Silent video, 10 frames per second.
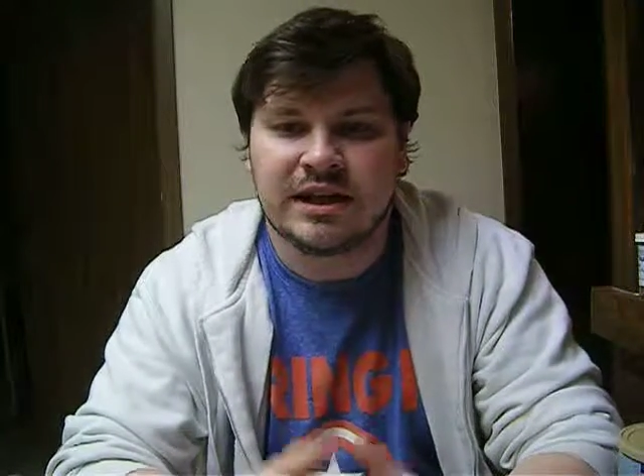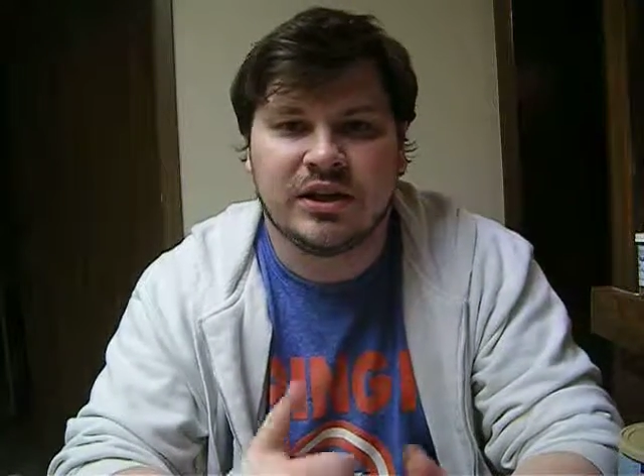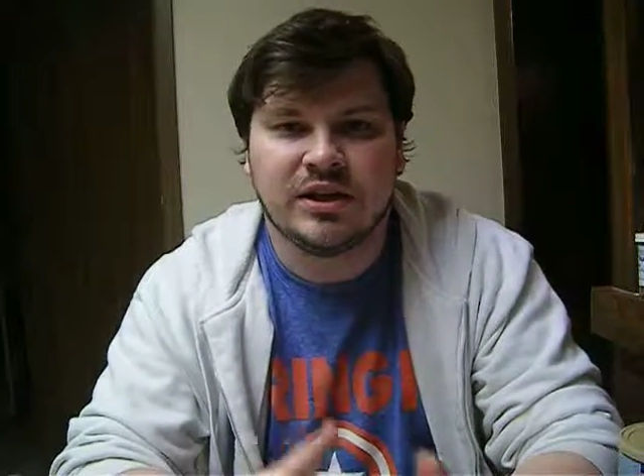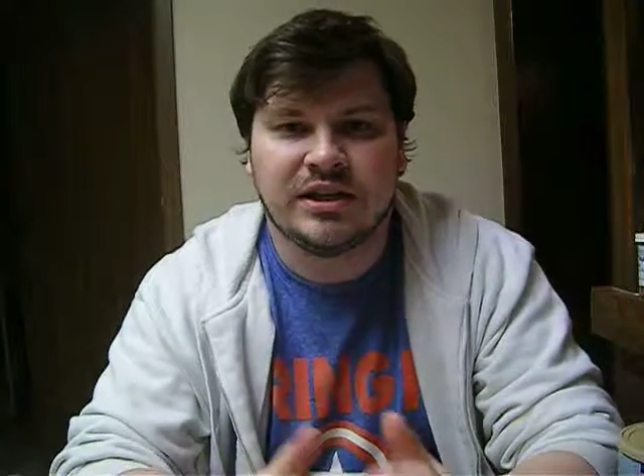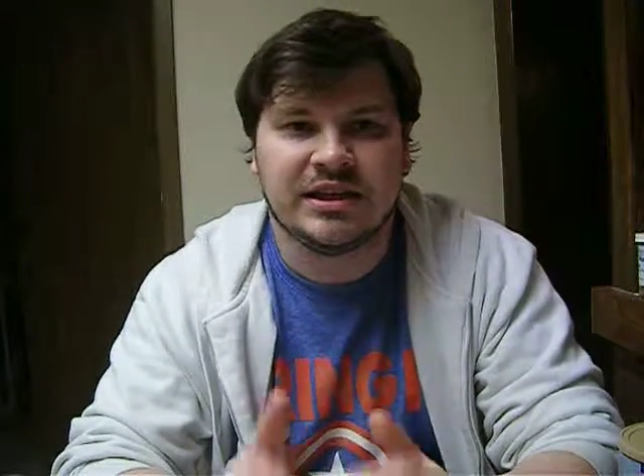
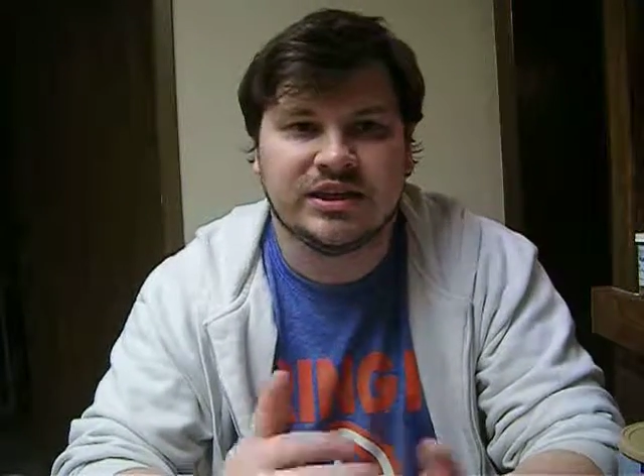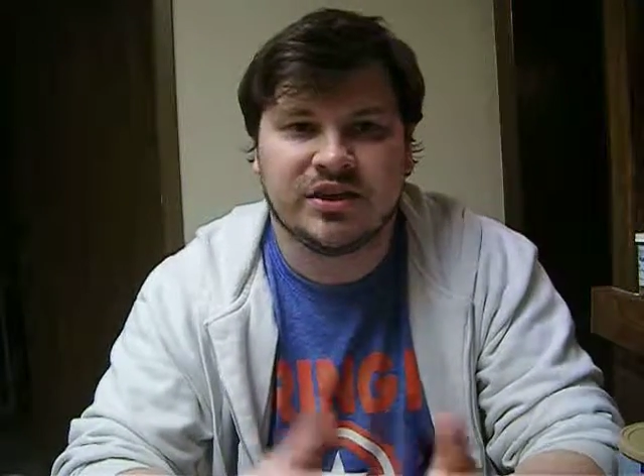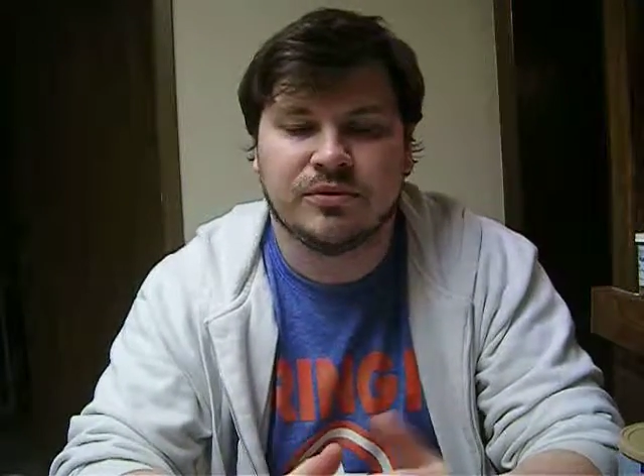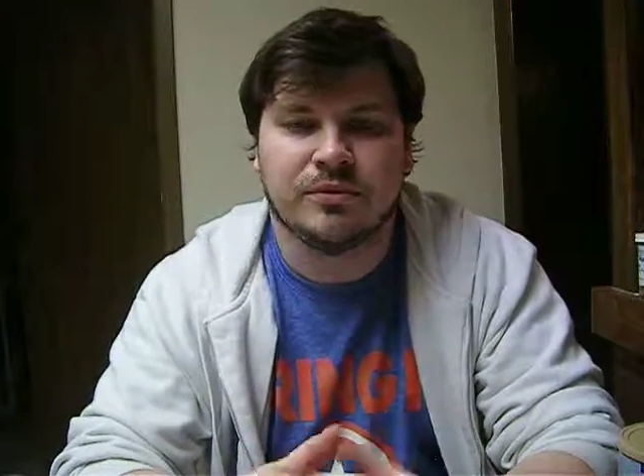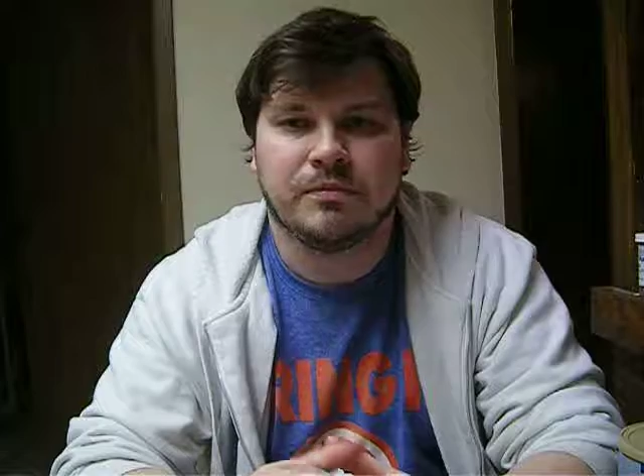kind of get
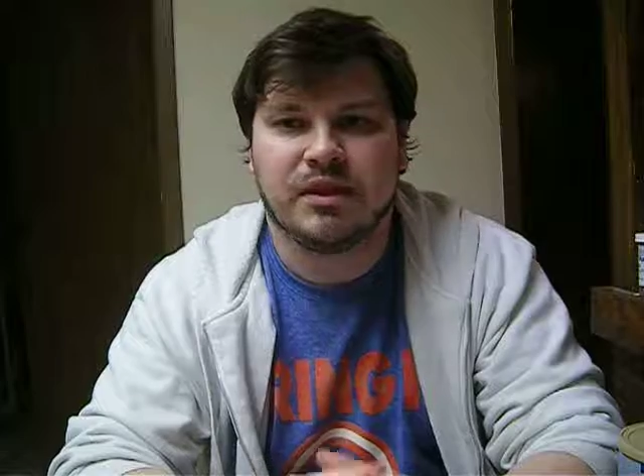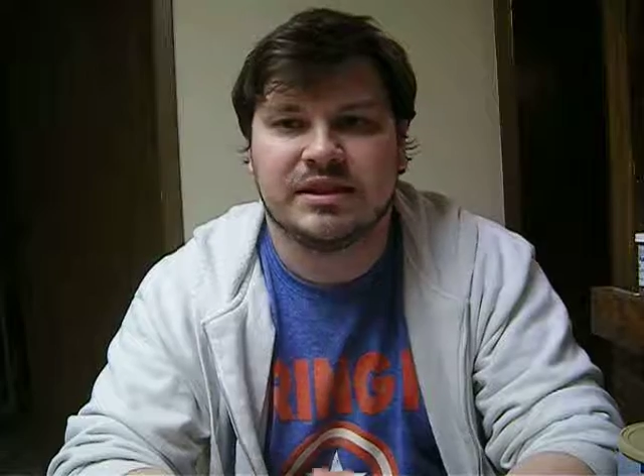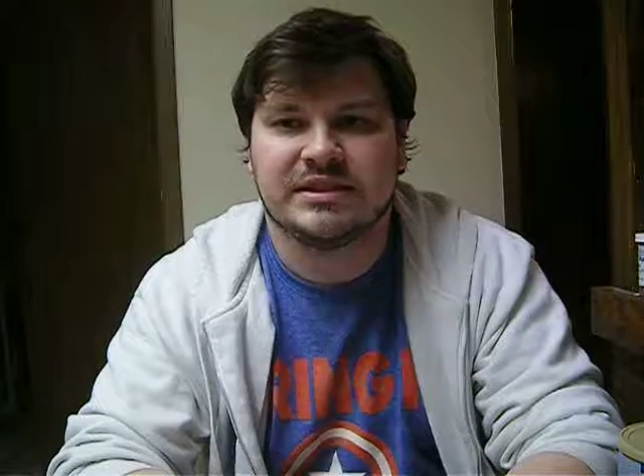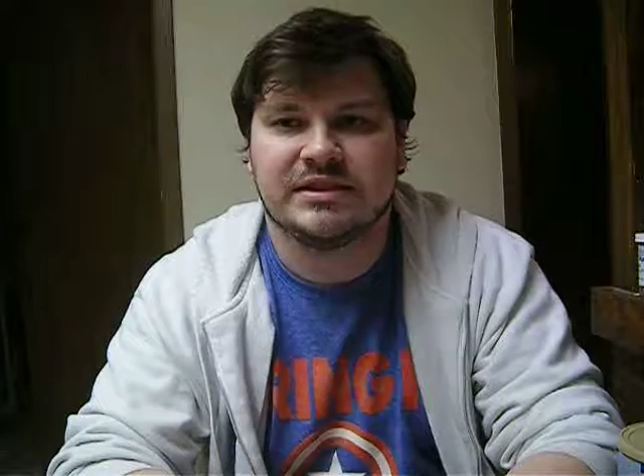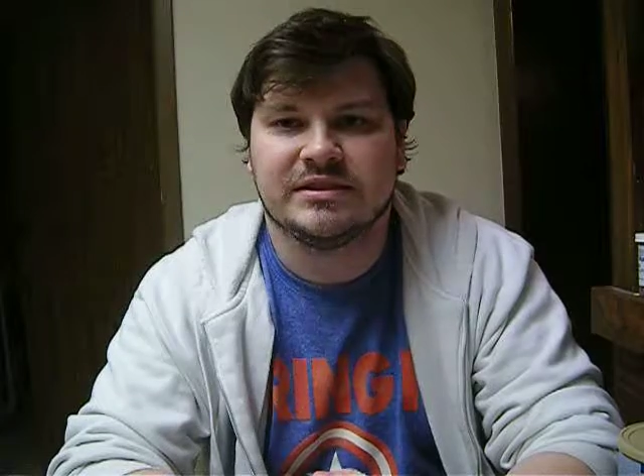you through the
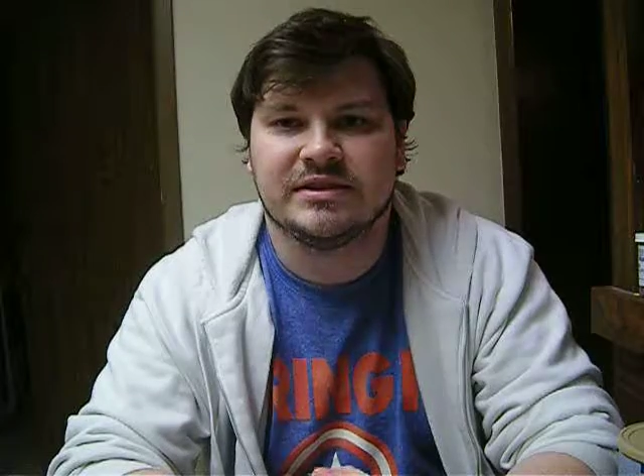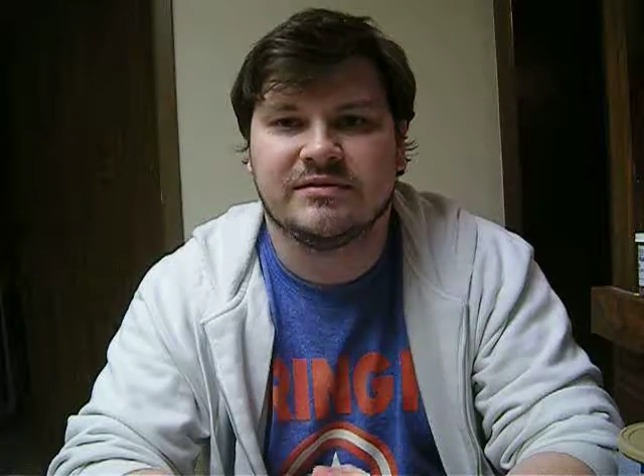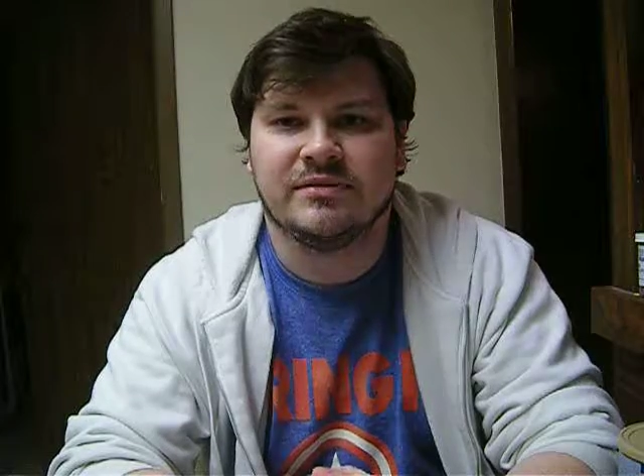process